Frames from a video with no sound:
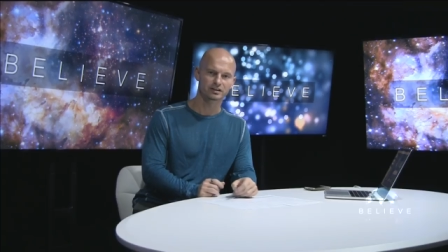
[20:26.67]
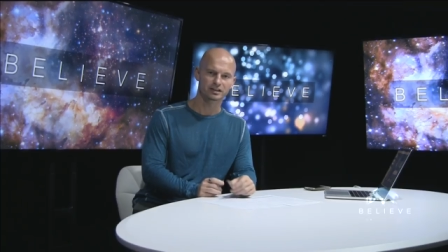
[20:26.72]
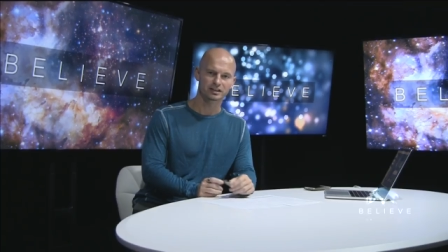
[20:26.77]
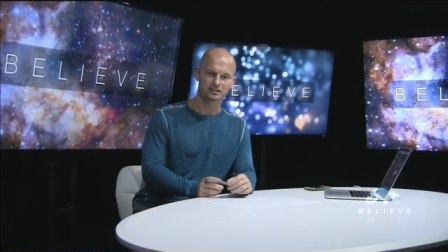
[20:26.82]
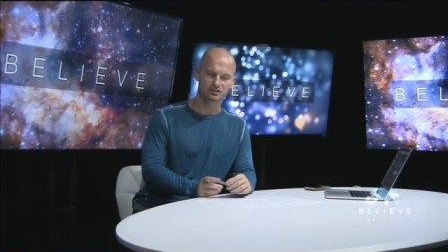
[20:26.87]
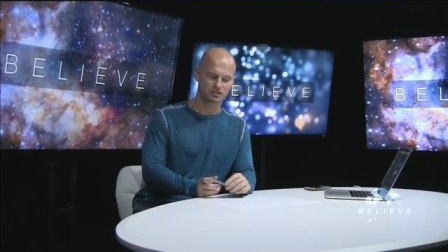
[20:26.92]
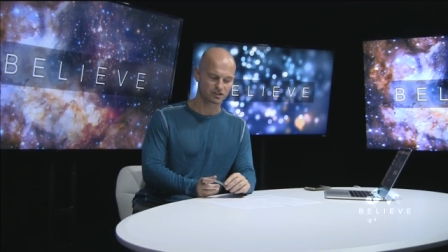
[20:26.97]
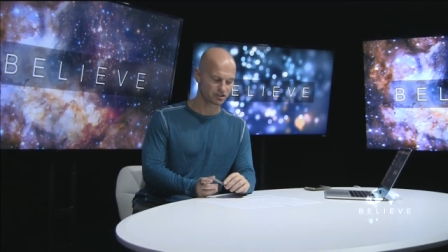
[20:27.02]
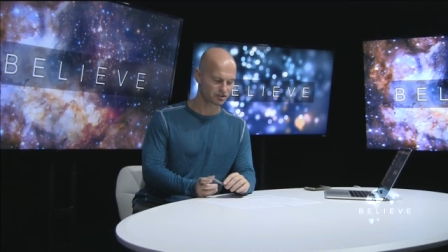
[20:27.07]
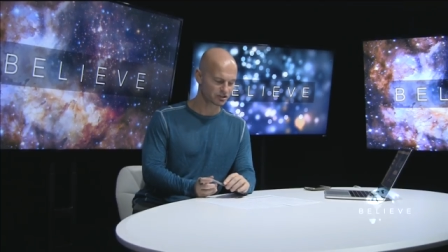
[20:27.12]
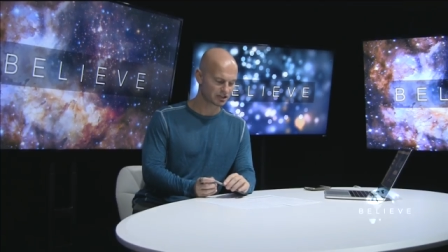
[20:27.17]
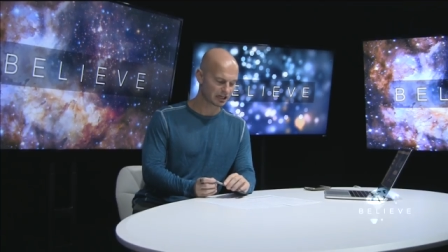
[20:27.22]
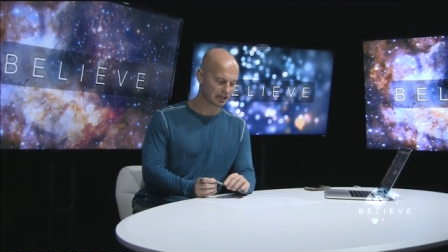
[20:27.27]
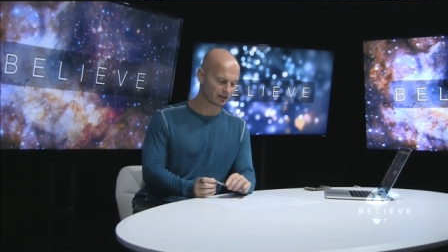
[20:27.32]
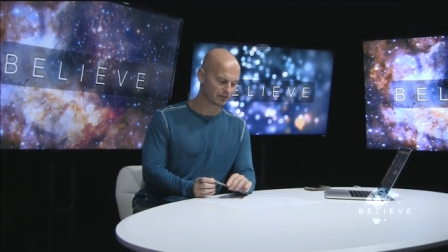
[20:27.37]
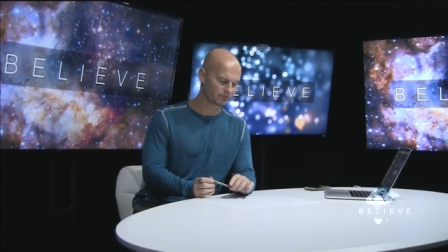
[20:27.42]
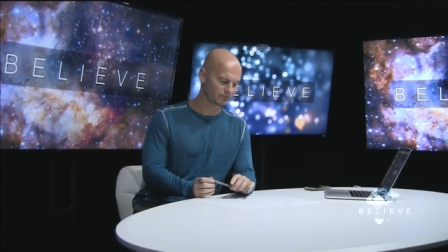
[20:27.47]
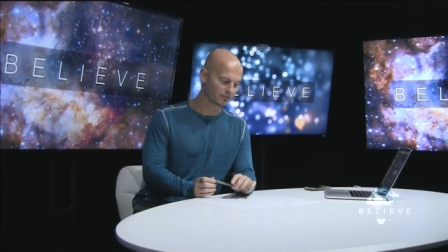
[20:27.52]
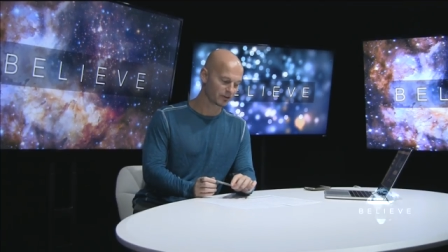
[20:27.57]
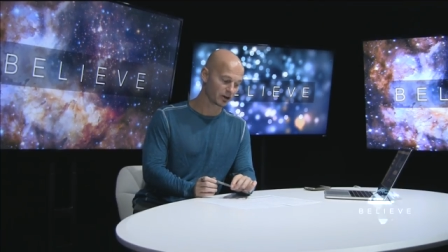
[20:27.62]
It's just out
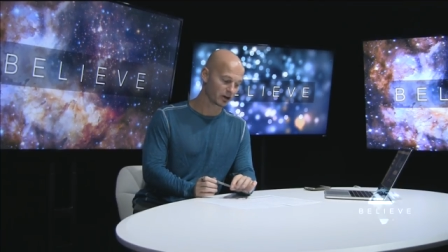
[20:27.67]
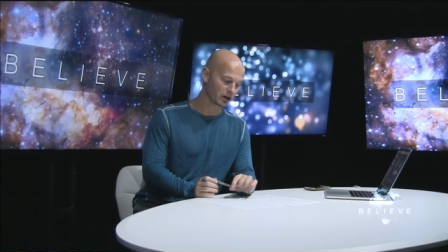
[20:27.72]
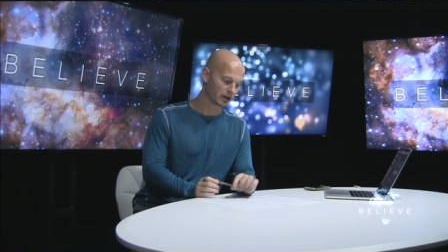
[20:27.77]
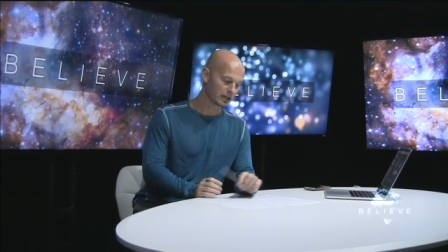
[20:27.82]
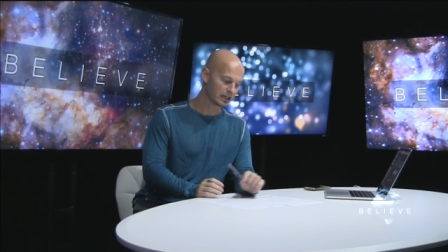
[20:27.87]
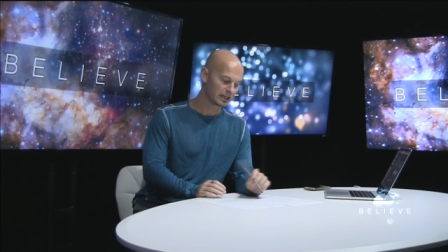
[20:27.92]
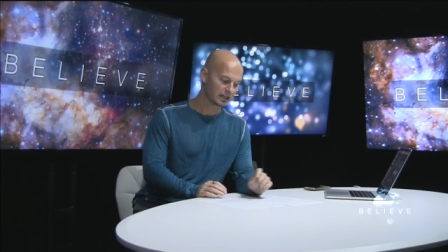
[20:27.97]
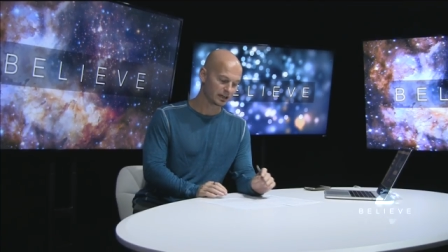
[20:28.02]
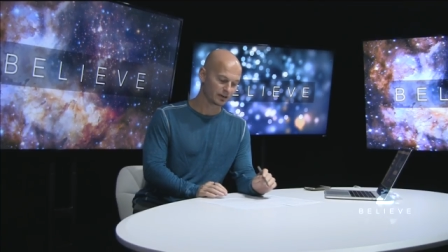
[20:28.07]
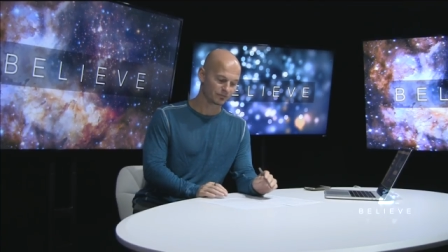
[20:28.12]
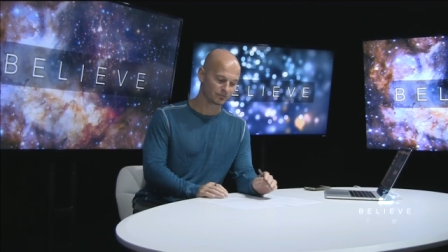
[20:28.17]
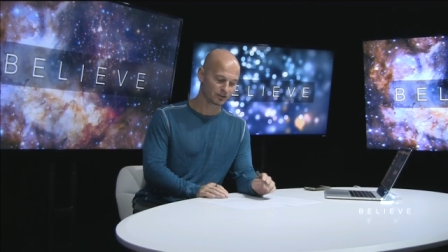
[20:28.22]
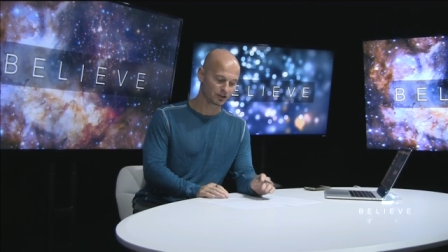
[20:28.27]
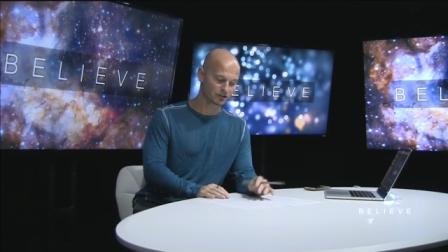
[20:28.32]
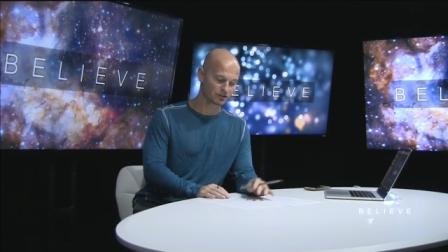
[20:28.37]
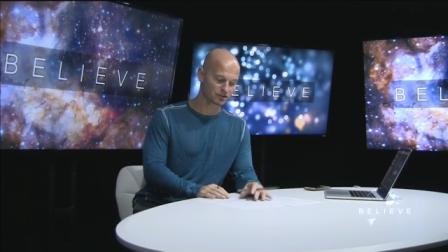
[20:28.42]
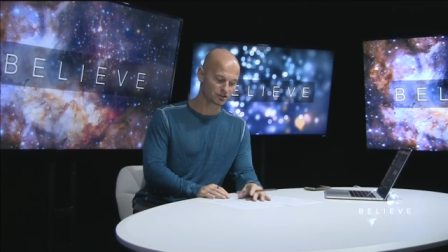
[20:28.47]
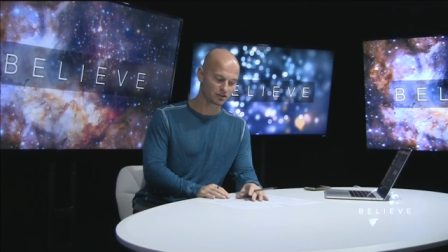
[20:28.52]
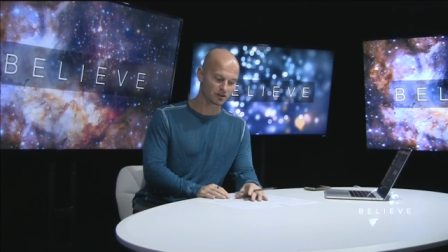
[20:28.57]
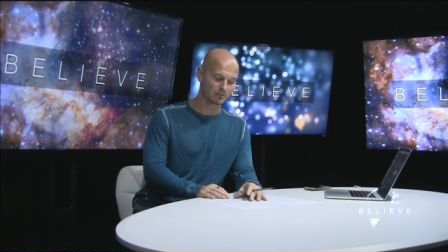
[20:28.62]
of fear. If
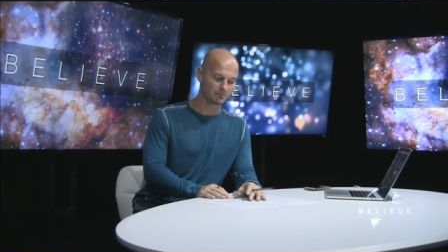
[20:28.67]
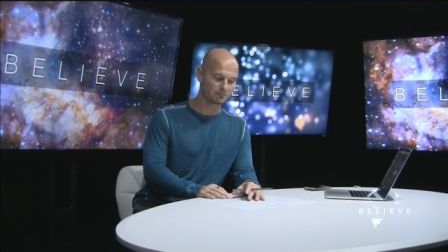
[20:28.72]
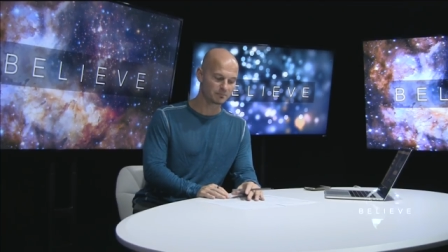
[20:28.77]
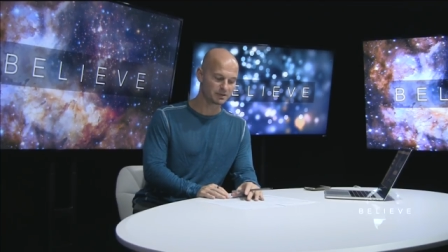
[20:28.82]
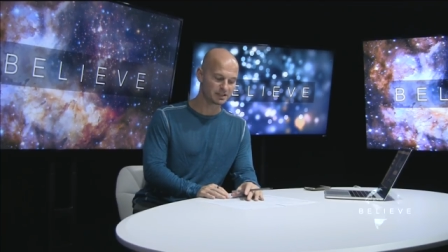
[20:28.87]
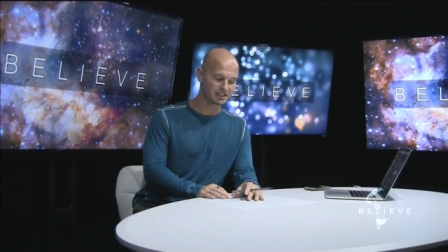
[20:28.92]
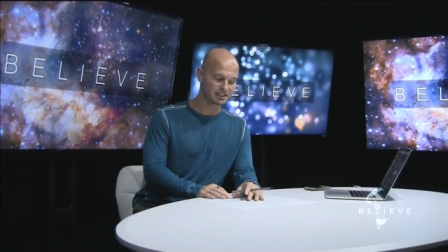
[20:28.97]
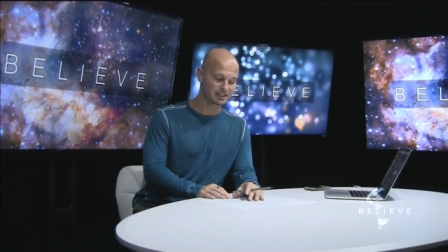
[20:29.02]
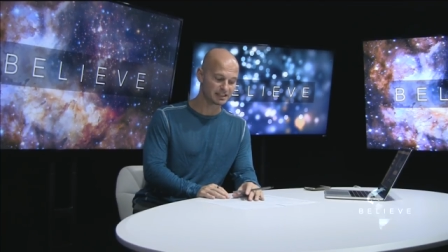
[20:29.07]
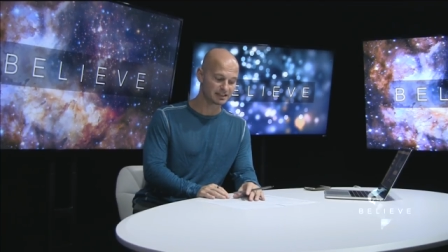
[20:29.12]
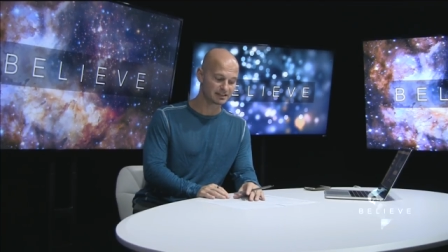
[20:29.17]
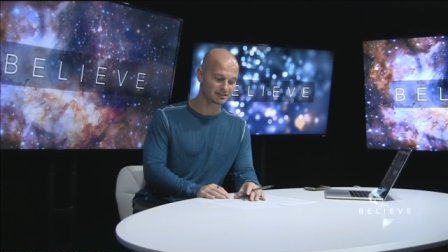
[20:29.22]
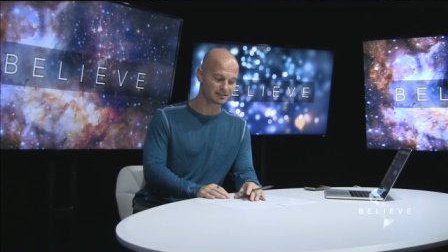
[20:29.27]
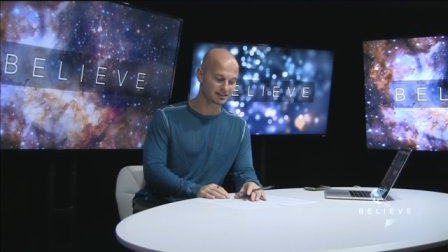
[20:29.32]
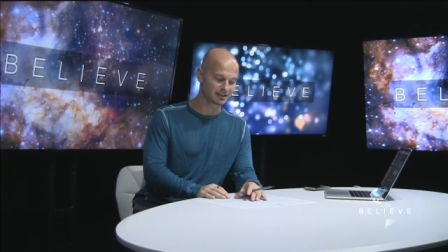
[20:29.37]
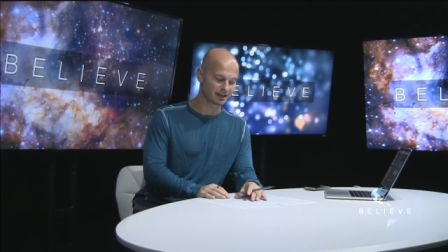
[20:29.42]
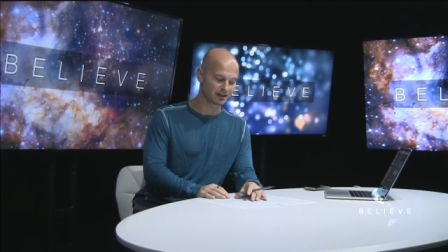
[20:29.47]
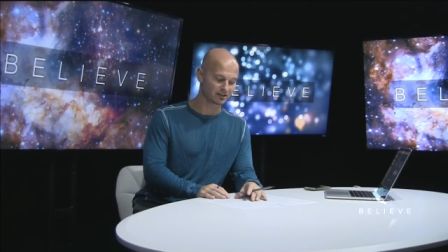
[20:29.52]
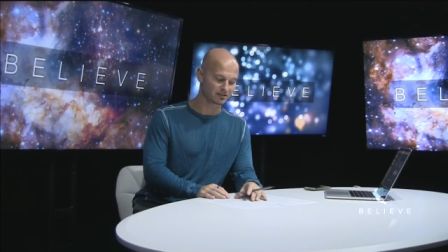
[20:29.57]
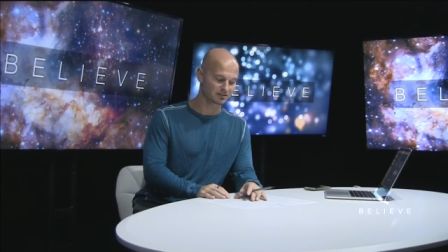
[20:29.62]
there's some beings
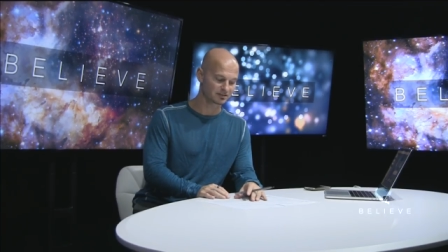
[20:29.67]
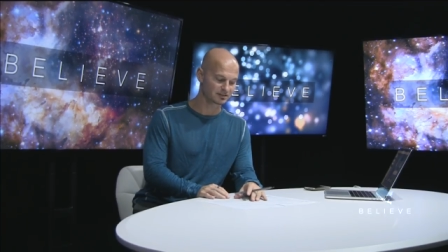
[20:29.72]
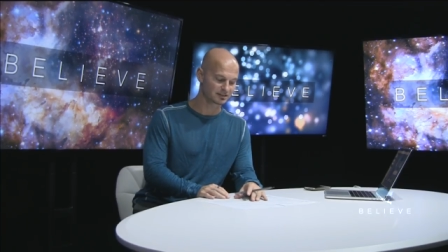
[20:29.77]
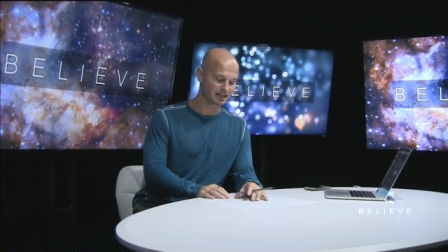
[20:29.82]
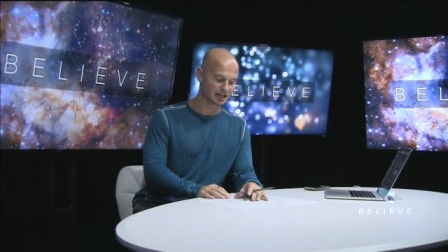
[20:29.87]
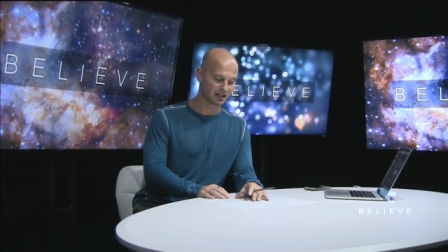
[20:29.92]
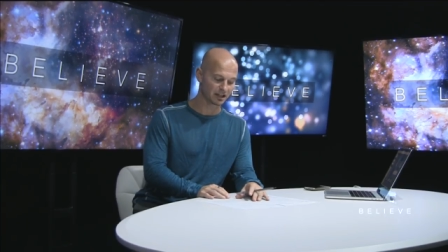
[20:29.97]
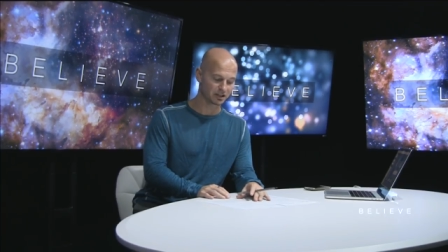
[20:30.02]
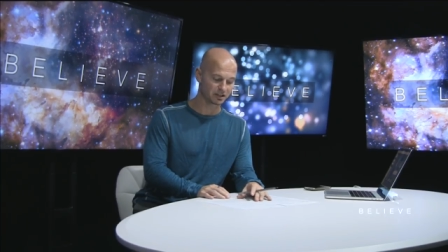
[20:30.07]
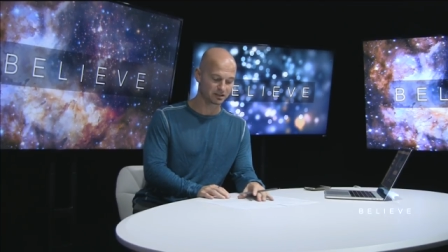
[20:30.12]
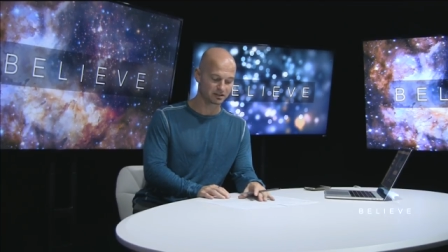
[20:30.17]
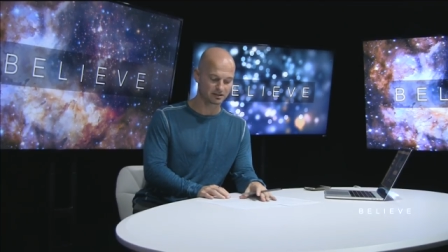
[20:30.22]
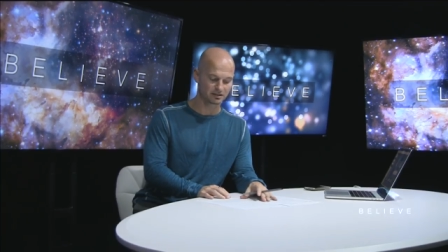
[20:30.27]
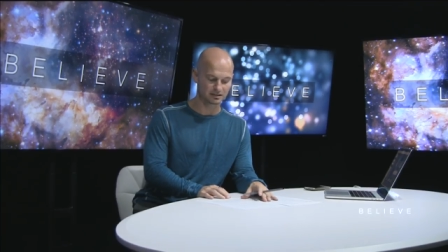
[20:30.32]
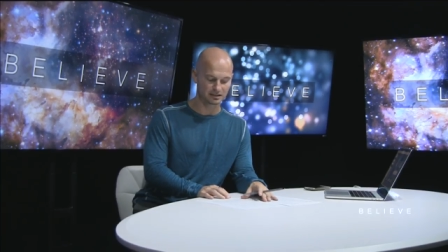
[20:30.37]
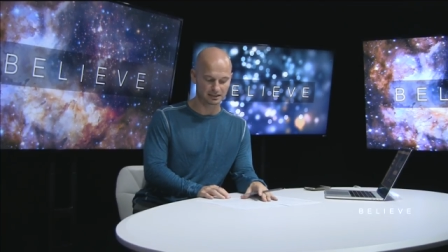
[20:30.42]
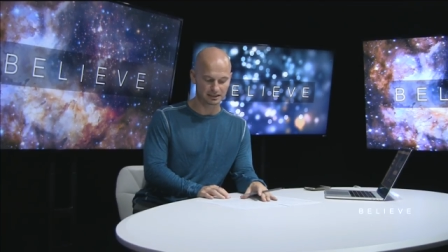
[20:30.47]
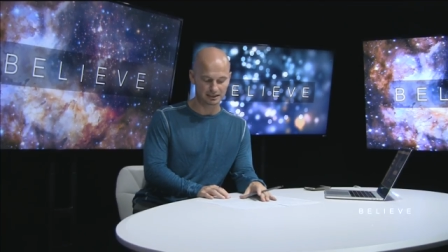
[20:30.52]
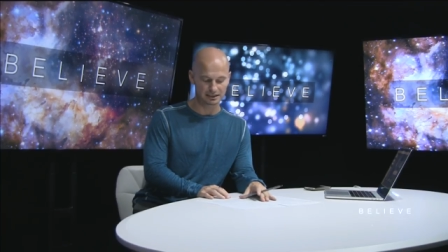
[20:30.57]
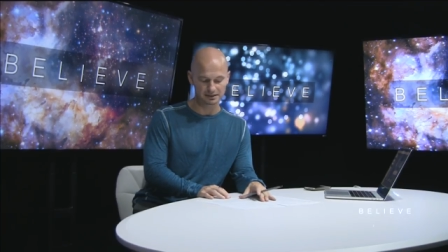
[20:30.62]
that are
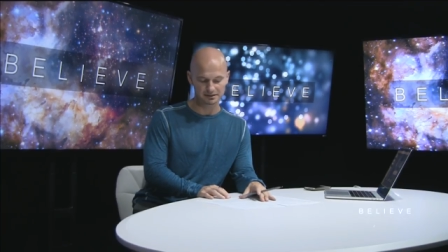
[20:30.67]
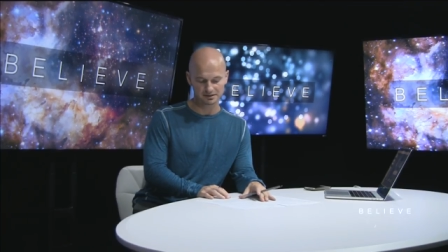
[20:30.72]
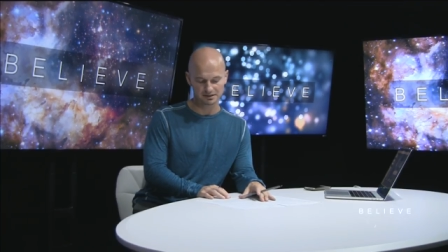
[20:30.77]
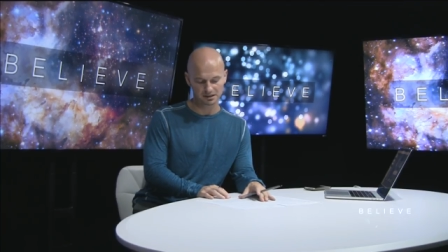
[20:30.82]
telling uh,